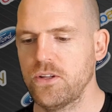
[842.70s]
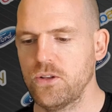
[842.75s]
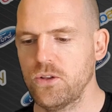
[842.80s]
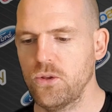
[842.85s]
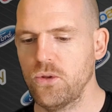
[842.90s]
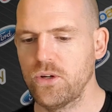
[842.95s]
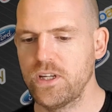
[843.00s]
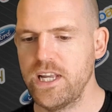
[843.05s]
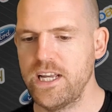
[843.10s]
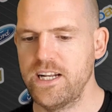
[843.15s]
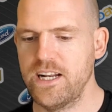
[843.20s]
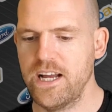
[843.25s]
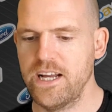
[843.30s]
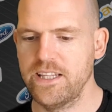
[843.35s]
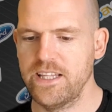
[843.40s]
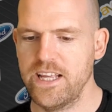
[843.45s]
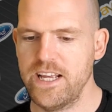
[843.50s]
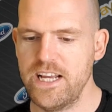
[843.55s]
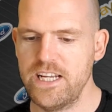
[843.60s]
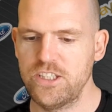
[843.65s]
Looking
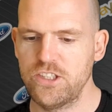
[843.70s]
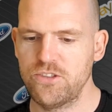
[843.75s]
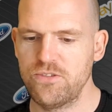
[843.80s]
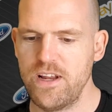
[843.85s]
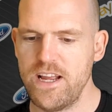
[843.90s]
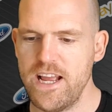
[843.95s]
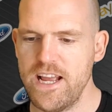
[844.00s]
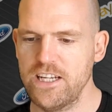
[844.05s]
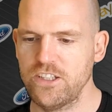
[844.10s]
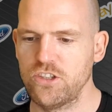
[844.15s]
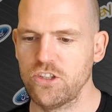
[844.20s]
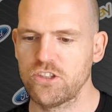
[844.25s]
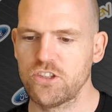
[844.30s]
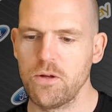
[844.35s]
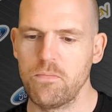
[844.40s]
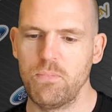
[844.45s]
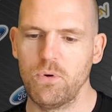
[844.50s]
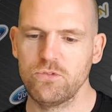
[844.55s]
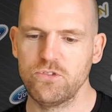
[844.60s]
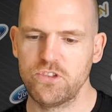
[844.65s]
at the history, it's just
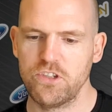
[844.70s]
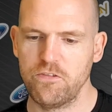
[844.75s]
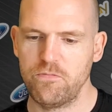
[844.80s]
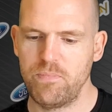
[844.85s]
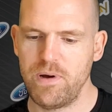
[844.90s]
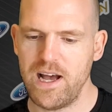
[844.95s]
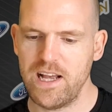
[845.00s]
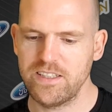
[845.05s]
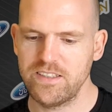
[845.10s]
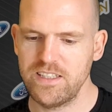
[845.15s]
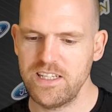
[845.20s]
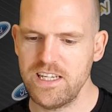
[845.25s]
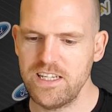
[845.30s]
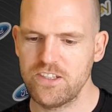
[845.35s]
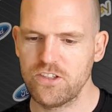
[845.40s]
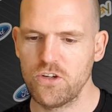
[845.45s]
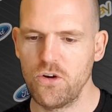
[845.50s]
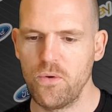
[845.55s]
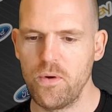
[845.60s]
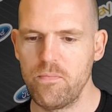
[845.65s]
a bunch of
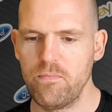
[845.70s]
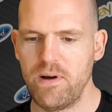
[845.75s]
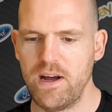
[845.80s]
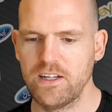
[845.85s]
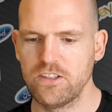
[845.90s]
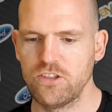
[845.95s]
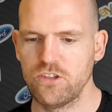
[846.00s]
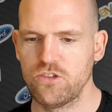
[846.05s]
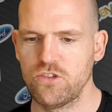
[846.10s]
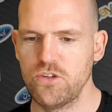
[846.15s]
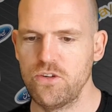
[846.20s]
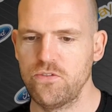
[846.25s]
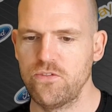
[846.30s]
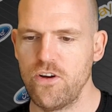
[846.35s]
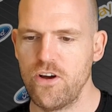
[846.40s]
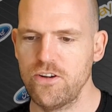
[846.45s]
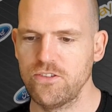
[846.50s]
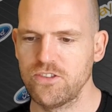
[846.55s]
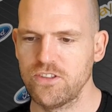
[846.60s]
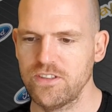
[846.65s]
passes going back to
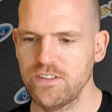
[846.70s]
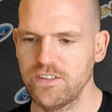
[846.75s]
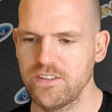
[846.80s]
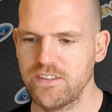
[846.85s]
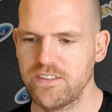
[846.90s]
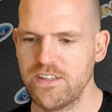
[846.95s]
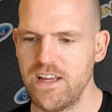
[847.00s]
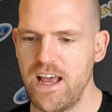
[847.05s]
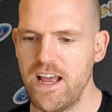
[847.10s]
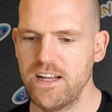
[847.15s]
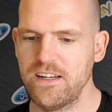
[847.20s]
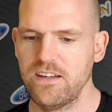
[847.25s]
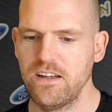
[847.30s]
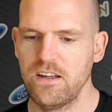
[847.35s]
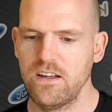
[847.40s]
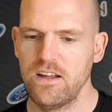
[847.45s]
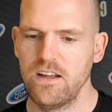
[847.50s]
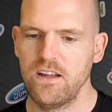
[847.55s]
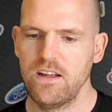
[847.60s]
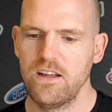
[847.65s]
2010.
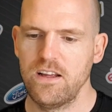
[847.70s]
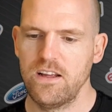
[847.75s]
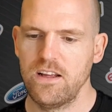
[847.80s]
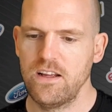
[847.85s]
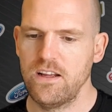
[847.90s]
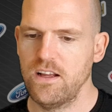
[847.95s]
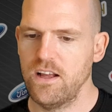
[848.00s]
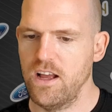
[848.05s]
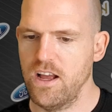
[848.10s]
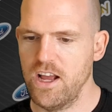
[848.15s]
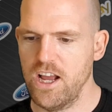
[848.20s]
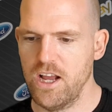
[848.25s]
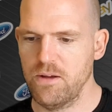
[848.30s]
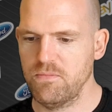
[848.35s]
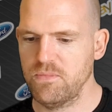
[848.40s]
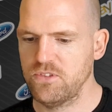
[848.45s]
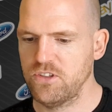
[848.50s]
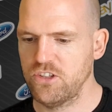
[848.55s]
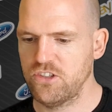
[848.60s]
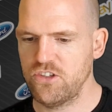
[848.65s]

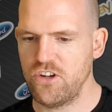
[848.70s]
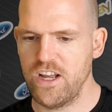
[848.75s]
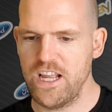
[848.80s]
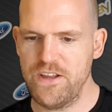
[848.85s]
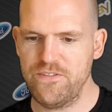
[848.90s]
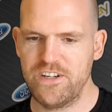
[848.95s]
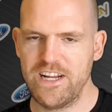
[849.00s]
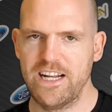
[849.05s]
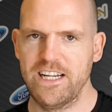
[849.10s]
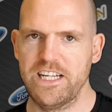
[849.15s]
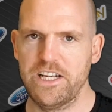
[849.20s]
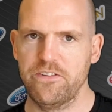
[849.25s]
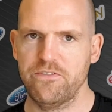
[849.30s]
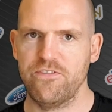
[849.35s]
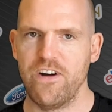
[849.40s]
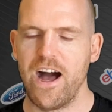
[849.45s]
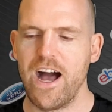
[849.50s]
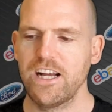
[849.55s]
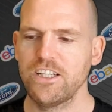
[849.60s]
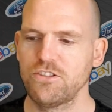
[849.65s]
There's not even any
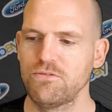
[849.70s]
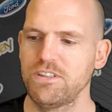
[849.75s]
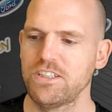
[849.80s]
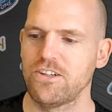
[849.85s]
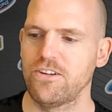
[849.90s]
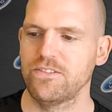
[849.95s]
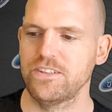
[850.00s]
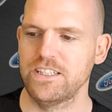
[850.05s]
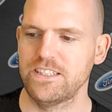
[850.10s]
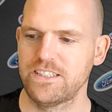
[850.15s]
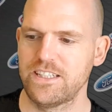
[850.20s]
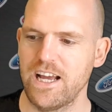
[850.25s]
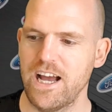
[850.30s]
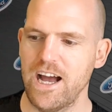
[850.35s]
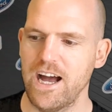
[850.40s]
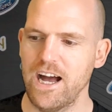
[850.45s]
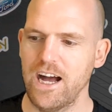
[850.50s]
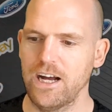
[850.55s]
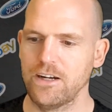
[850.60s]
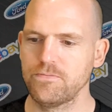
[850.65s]
advisories on this
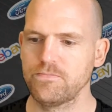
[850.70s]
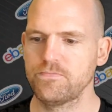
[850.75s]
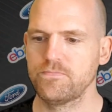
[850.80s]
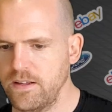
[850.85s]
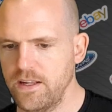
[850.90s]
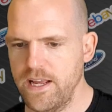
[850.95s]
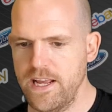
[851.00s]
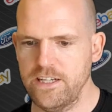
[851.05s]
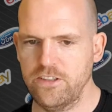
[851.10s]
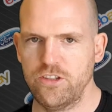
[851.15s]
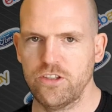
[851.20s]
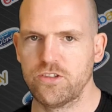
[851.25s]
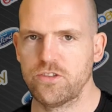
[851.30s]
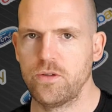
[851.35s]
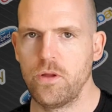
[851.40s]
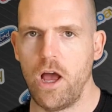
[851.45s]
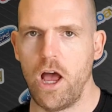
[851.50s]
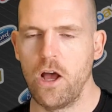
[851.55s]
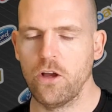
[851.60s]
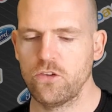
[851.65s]
car. It's just
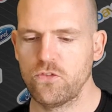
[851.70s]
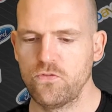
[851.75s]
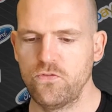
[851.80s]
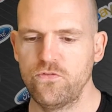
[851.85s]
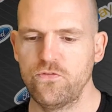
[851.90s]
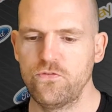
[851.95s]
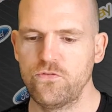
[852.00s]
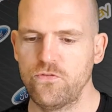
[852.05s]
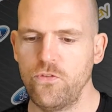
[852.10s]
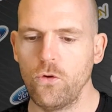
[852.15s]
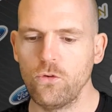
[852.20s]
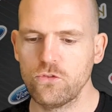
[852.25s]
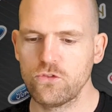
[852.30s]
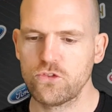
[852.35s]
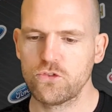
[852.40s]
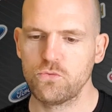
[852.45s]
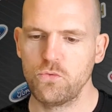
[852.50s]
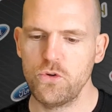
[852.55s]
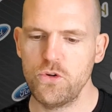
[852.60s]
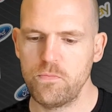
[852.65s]
a full
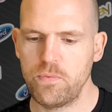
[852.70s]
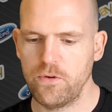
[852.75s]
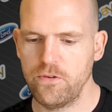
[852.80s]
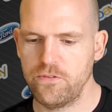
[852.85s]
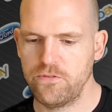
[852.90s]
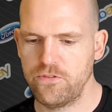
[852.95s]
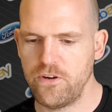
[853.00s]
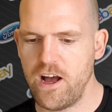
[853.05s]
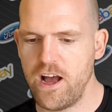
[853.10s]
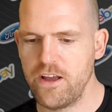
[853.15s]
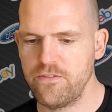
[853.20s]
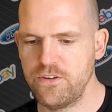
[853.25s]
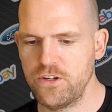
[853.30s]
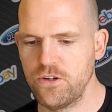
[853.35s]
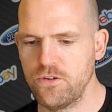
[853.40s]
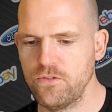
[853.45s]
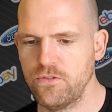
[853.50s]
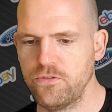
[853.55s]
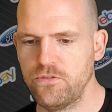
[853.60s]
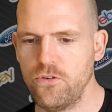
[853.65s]
swoop, 4
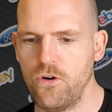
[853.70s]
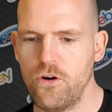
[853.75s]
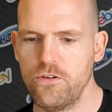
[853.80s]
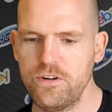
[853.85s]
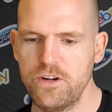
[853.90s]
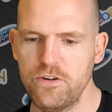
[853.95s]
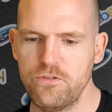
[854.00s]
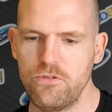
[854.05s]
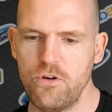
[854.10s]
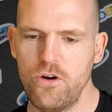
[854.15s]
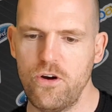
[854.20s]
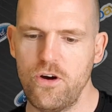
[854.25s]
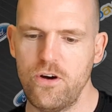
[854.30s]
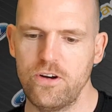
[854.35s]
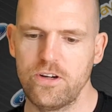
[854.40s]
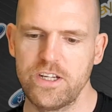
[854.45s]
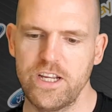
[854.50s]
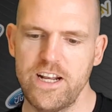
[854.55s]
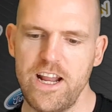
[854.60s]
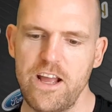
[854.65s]
in a
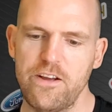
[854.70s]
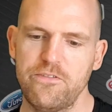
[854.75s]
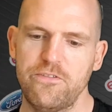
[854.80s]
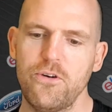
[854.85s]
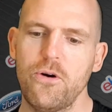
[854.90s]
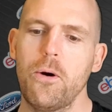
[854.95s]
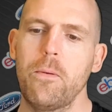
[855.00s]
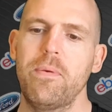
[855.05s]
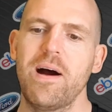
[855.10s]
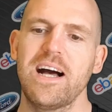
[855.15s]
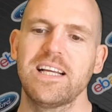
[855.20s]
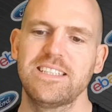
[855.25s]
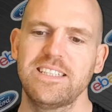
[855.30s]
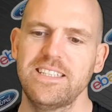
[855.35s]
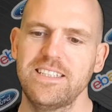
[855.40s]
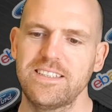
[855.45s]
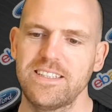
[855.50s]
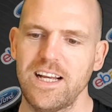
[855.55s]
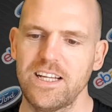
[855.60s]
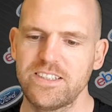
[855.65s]
row, Connect 4
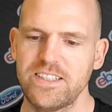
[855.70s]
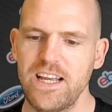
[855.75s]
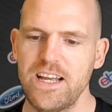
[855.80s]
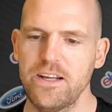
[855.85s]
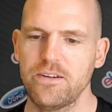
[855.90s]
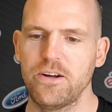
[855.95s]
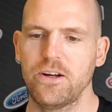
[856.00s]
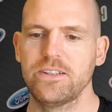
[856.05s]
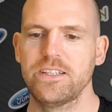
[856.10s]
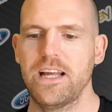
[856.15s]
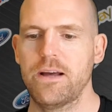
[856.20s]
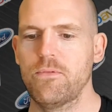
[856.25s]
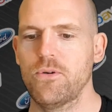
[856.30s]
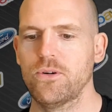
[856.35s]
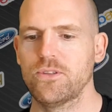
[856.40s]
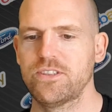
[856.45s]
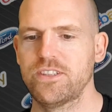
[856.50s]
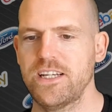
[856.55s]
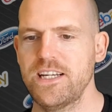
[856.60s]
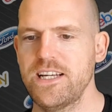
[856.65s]
passes, that's it on the
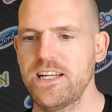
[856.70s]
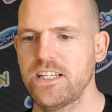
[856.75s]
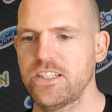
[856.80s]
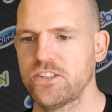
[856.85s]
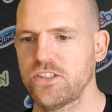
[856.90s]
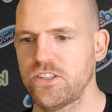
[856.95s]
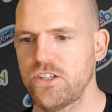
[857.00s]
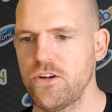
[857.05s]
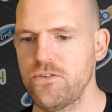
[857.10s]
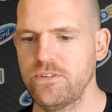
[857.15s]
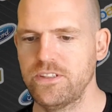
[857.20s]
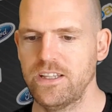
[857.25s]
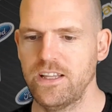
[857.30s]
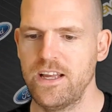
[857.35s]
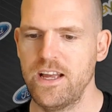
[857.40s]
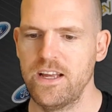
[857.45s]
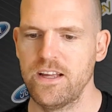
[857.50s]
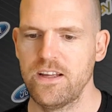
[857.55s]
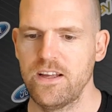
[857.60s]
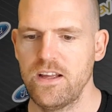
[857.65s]
MOT. It's
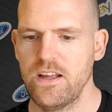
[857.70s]
currently